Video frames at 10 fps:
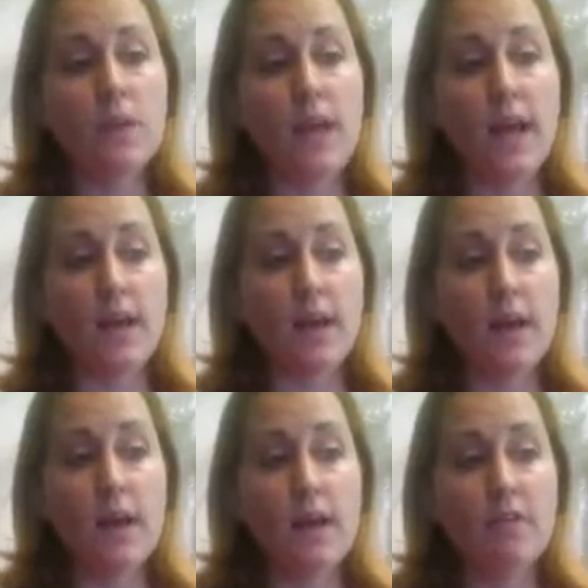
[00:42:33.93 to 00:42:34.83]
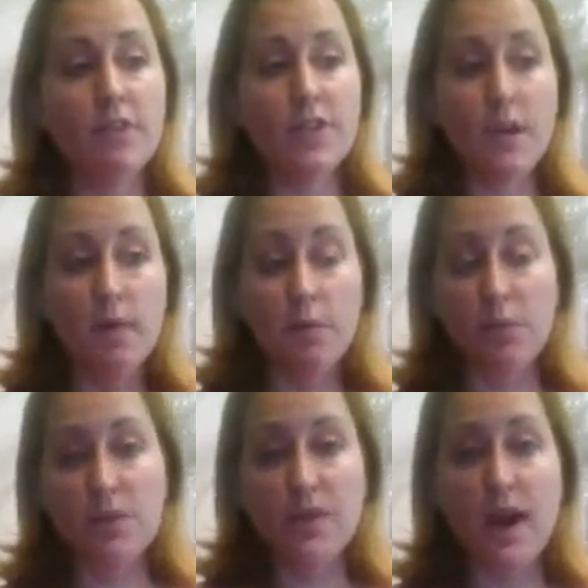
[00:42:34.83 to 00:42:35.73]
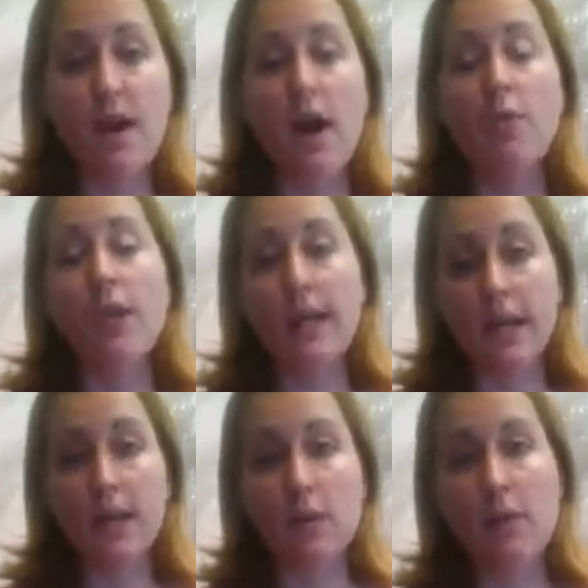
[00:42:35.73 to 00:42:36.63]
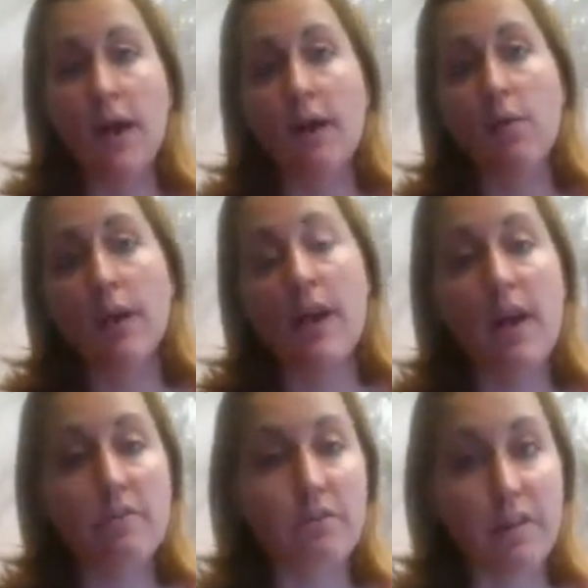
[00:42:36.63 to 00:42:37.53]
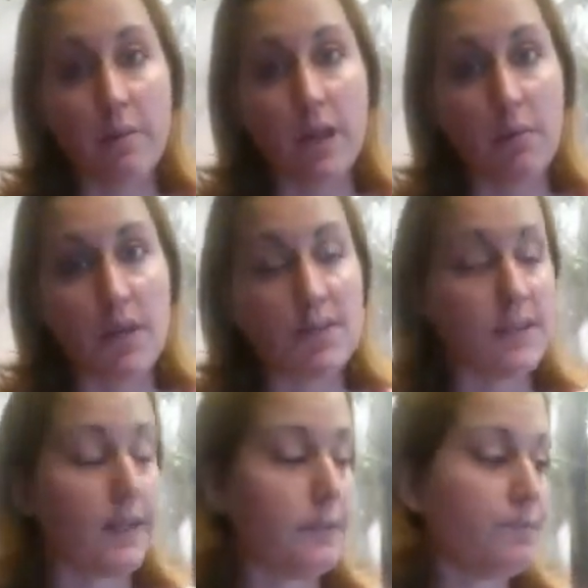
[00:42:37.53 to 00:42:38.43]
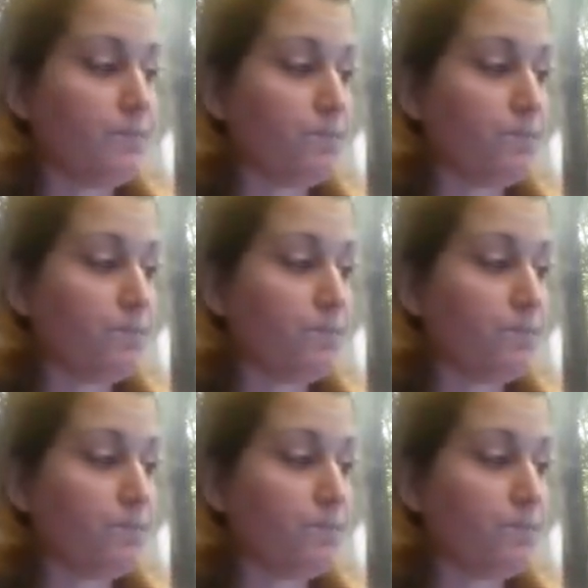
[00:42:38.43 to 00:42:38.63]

Like the time I put now, I will gain it back when I have a family, basically.